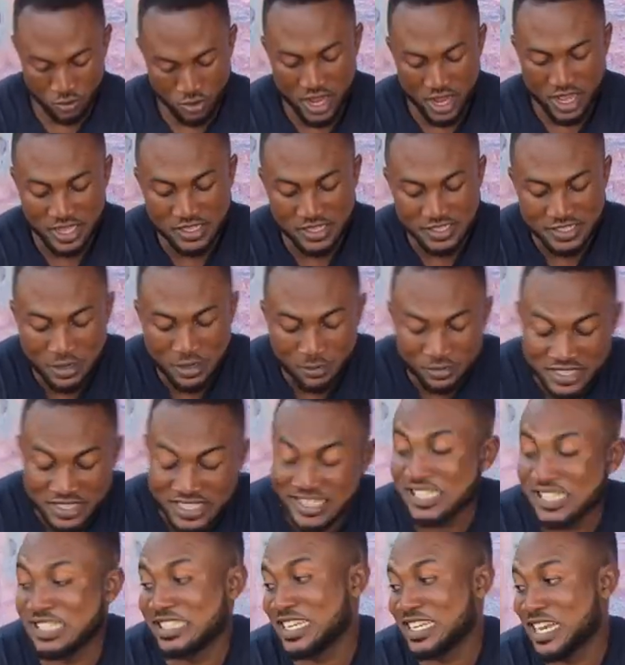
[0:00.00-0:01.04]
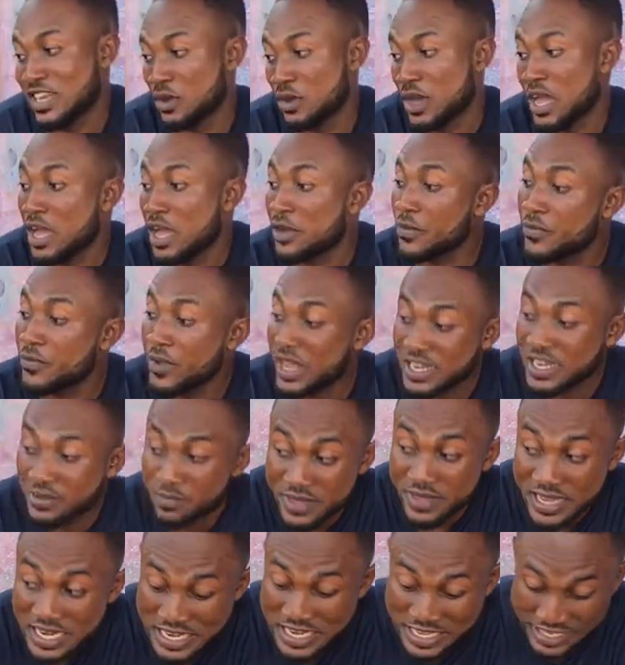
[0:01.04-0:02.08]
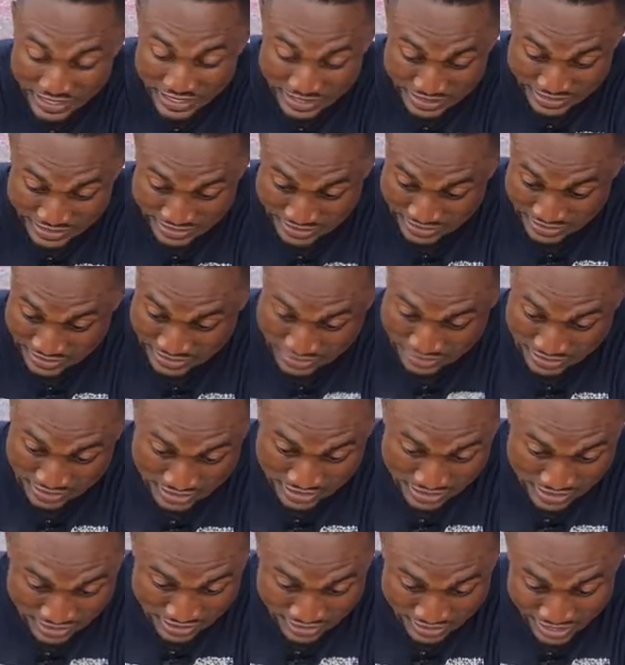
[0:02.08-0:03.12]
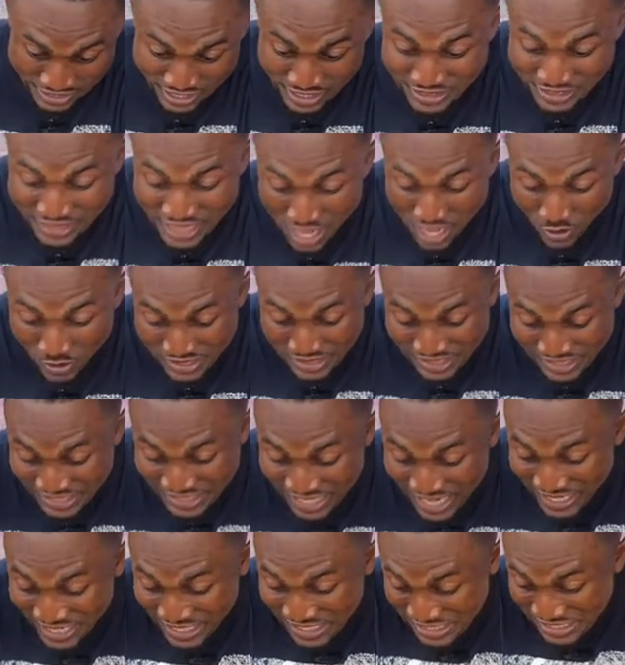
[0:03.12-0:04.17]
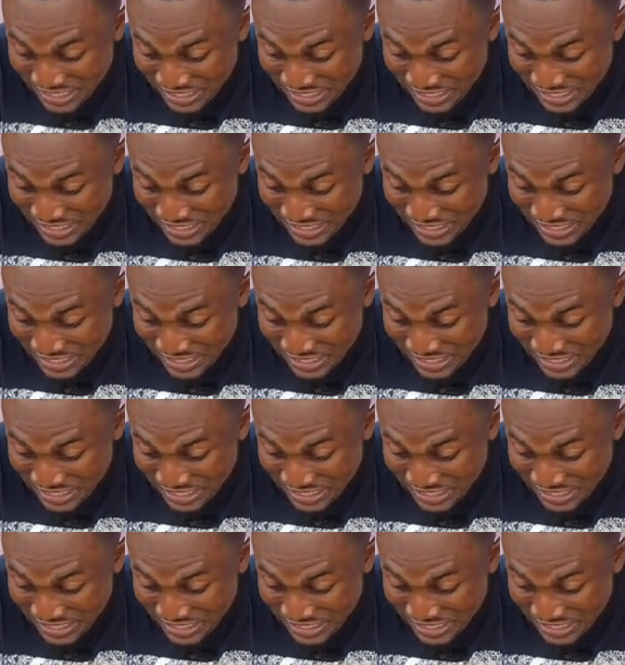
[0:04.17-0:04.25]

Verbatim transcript: cry in some cities can hundred million, ten thousand Ghana